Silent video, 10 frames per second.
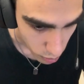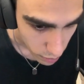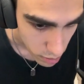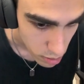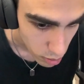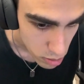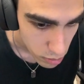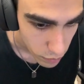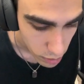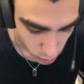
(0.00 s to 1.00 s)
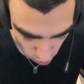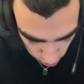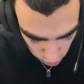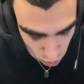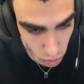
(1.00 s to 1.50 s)
why it's also very
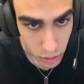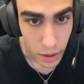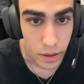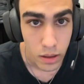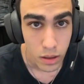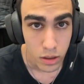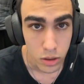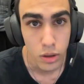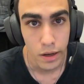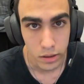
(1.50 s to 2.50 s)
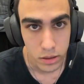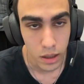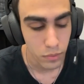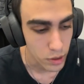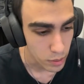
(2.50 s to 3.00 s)
important to look at your higher
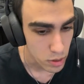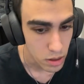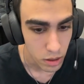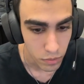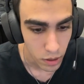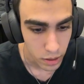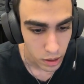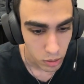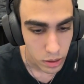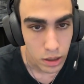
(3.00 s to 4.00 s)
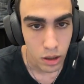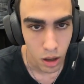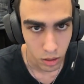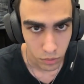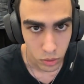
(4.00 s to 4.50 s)
time frames and find out a
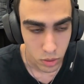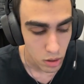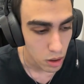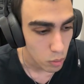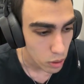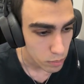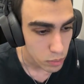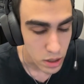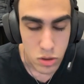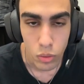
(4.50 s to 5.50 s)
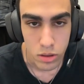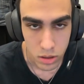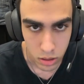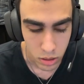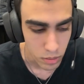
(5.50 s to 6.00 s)
confluence on what price wants
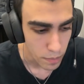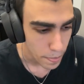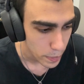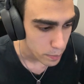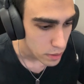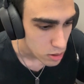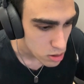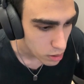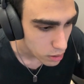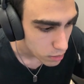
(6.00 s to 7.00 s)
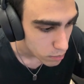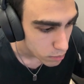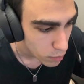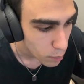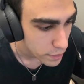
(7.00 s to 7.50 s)
to do. So like
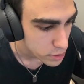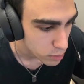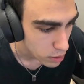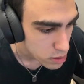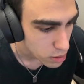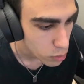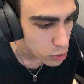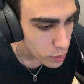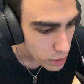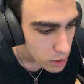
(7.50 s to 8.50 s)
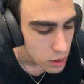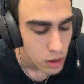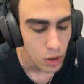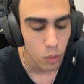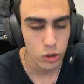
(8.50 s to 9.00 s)
momentum, right? So like when
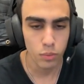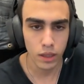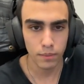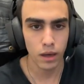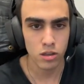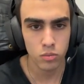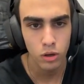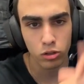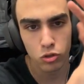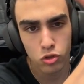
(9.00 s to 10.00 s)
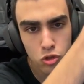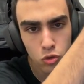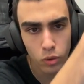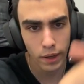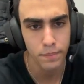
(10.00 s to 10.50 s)
you're playing basketball and you shoot,
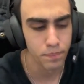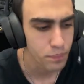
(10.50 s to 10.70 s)
right?